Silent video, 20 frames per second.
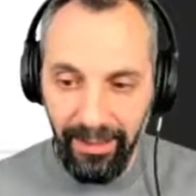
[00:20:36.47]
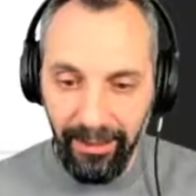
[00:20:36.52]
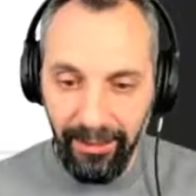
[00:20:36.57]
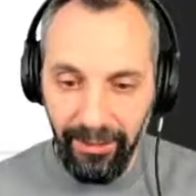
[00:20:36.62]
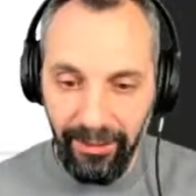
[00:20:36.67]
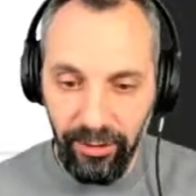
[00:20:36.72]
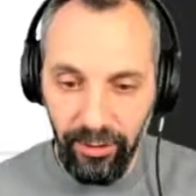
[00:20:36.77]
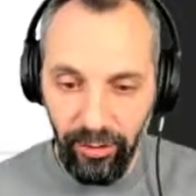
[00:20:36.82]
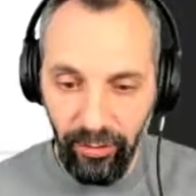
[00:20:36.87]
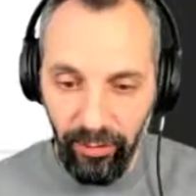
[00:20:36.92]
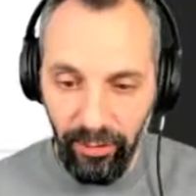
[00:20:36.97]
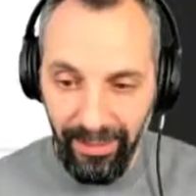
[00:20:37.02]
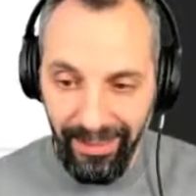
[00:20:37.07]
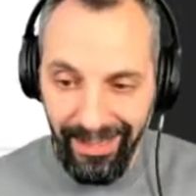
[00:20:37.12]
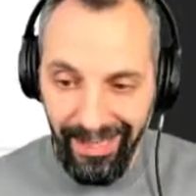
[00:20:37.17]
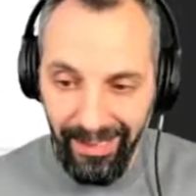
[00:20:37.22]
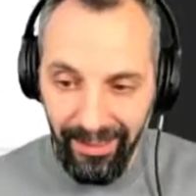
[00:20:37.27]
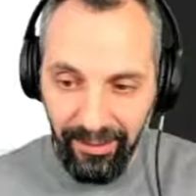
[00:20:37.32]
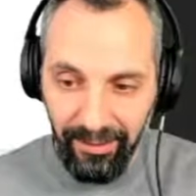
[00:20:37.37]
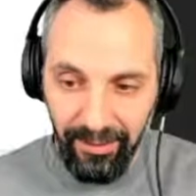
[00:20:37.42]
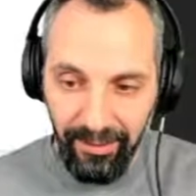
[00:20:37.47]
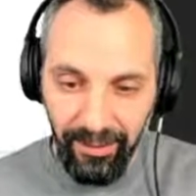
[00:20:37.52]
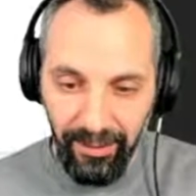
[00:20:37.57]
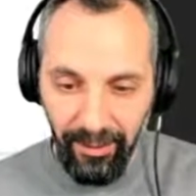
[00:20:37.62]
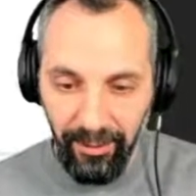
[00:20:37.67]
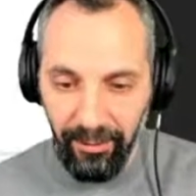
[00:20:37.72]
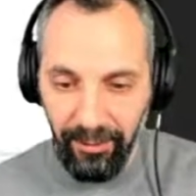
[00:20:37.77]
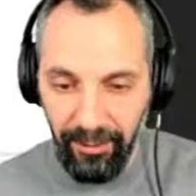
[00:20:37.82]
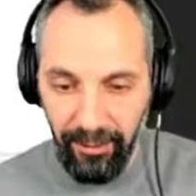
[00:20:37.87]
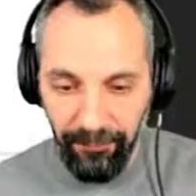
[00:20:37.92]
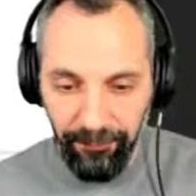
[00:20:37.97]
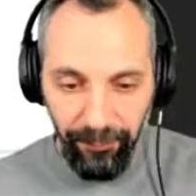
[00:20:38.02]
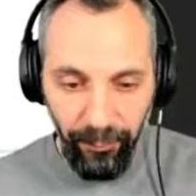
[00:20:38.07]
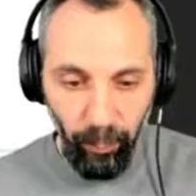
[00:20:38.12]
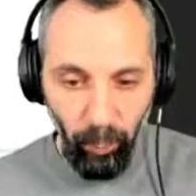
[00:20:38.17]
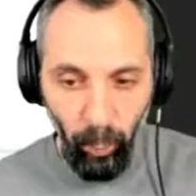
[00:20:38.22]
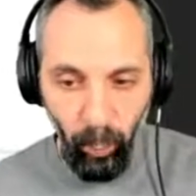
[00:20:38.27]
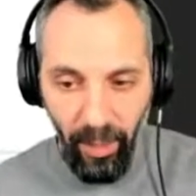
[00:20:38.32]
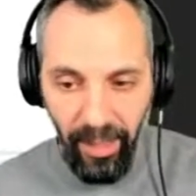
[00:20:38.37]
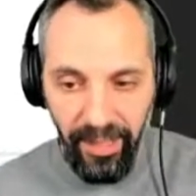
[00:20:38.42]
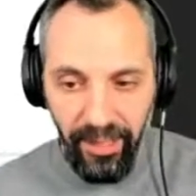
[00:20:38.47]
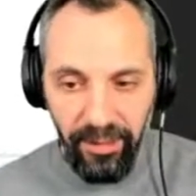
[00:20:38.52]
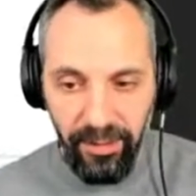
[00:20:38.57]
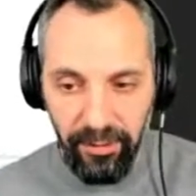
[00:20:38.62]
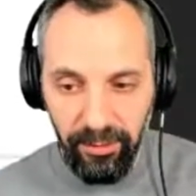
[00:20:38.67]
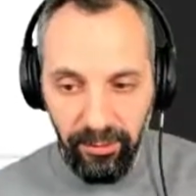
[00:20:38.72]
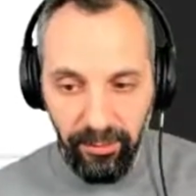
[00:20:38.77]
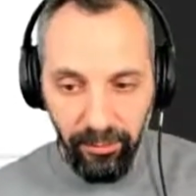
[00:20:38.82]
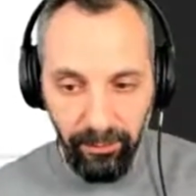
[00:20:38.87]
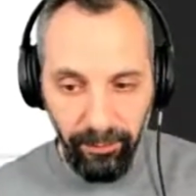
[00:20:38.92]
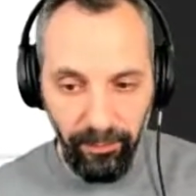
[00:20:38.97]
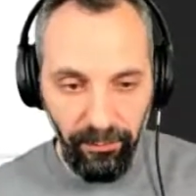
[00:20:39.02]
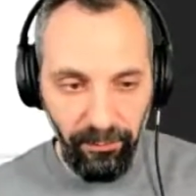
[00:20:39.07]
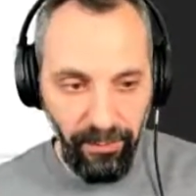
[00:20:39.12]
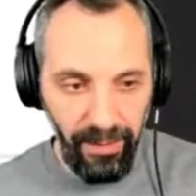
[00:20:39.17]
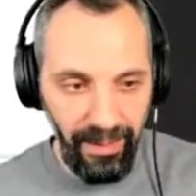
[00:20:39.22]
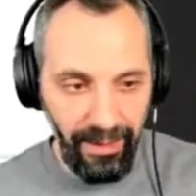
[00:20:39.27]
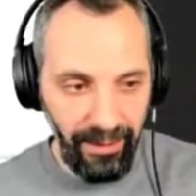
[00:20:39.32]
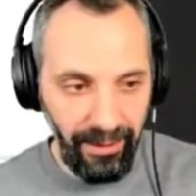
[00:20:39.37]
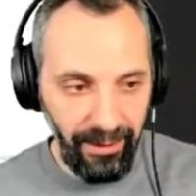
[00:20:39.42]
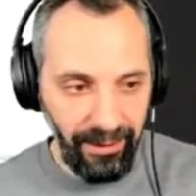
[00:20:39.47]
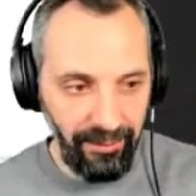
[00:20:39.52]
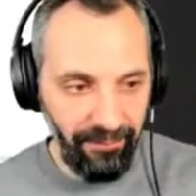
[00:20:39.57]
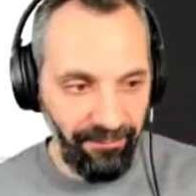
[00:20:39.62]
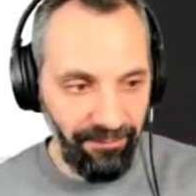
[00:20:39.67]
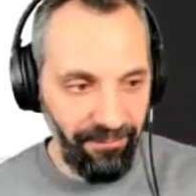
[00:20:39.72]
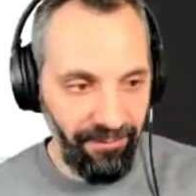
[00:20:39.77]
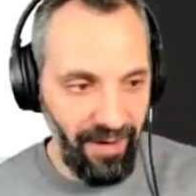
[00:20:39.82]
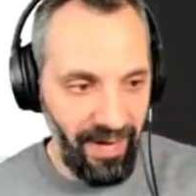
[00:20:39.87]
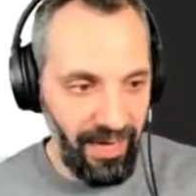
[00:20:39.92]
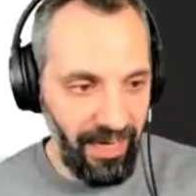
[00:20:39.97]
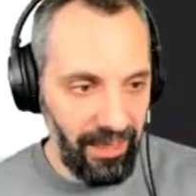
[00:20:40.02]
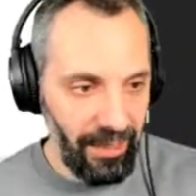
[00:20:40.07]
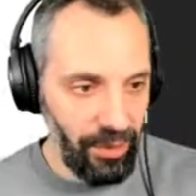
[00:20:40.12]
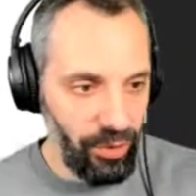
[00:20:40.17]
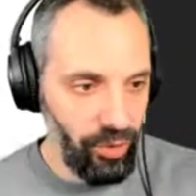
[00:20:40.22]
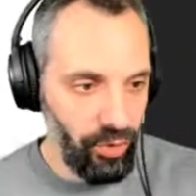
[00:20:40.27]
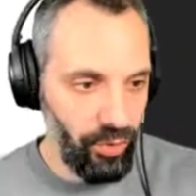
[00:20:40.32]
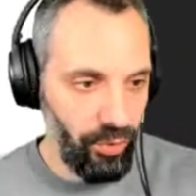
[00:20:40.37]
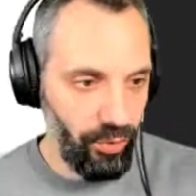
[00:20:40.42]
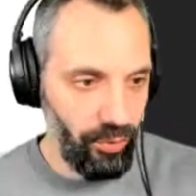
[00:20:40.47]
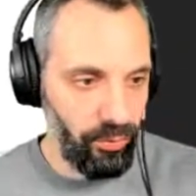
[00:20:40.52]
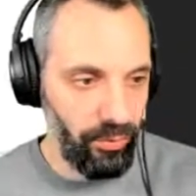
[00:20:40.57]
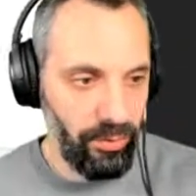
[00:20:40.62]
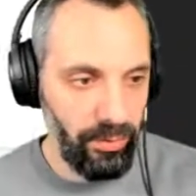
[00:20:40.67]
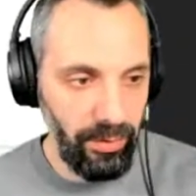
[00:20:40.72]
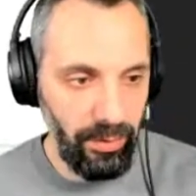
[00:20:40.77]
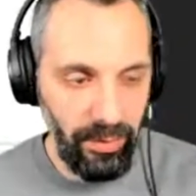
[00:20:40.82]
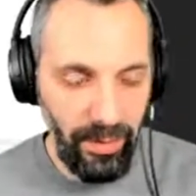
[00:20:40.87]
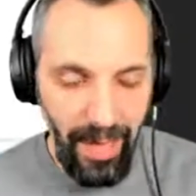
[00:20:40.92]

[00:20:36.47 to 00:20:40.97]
So again, different ways to provide fine-tune